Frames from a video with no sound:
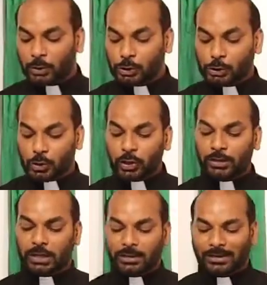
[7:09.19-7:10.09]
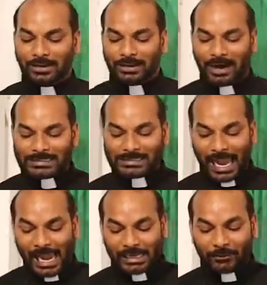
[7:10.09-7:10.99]
to show that God's
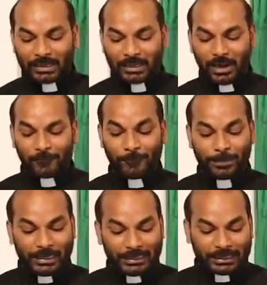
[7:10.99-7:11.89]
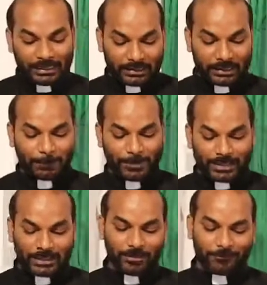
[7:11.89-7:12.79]
activity of breathing the
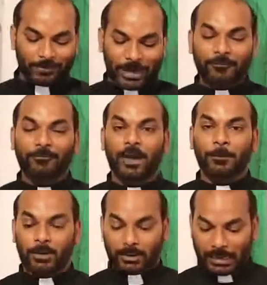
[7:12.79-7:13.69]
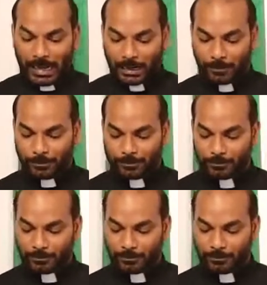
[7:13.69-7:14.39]
breath of life upon Adam.